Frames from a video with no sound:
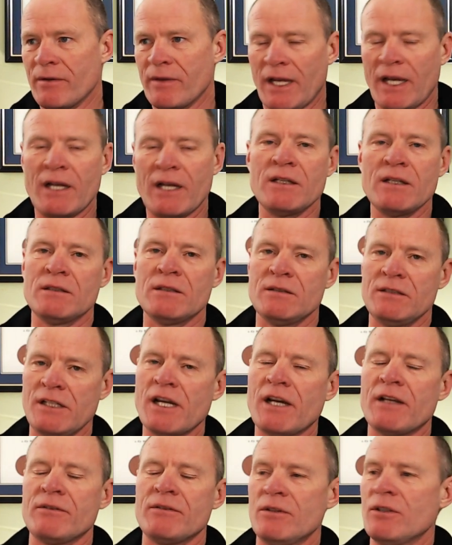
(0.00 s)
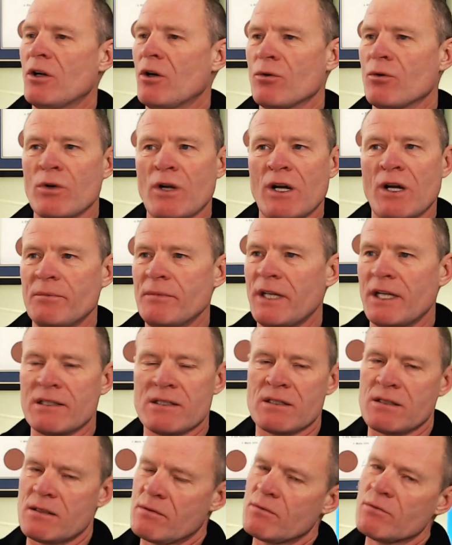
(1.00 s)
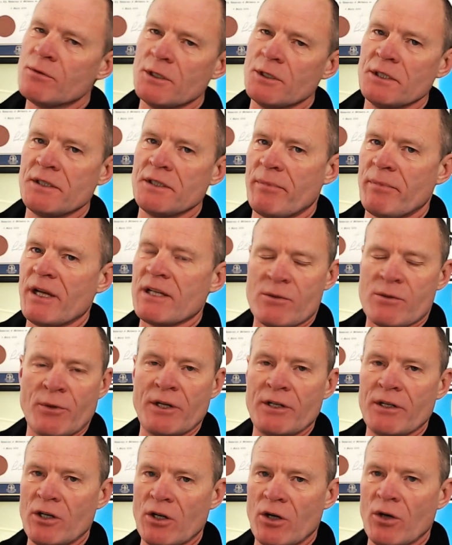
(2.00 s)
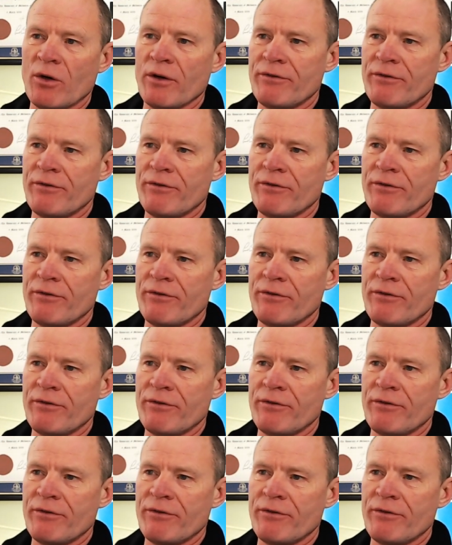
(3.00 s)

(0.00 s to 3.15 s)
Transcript: That, yeah, no, Rob, that's really the best way to go.